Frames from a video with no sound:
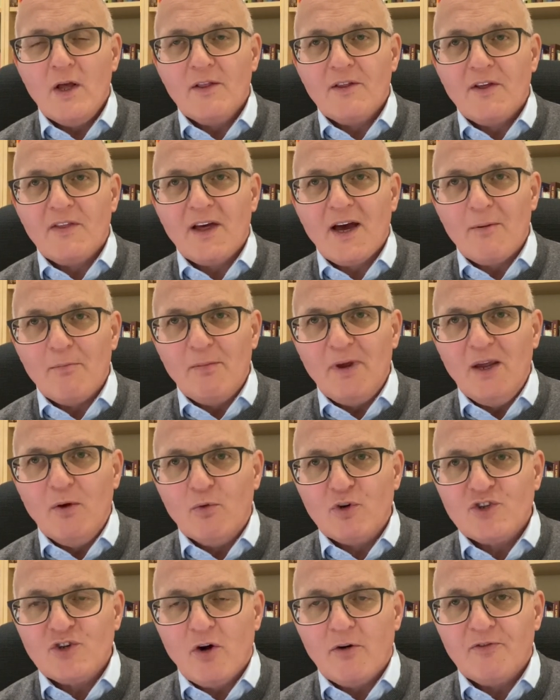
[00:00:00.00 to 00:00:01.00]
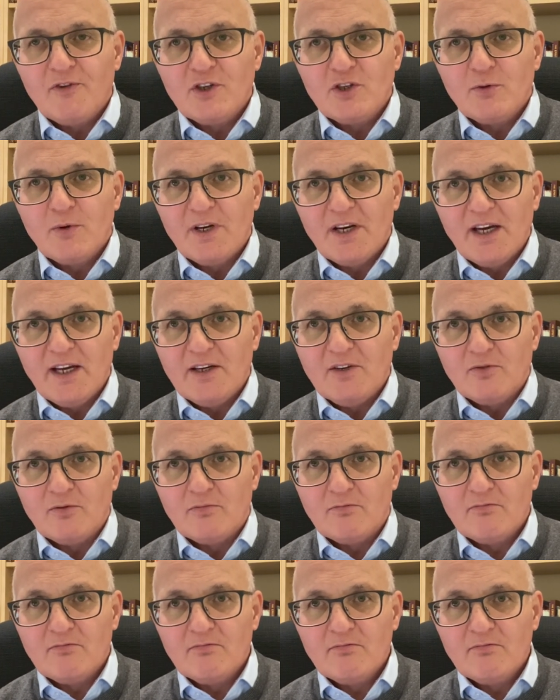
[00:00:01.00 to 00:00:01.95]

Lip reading: that that meat was offered to an idol.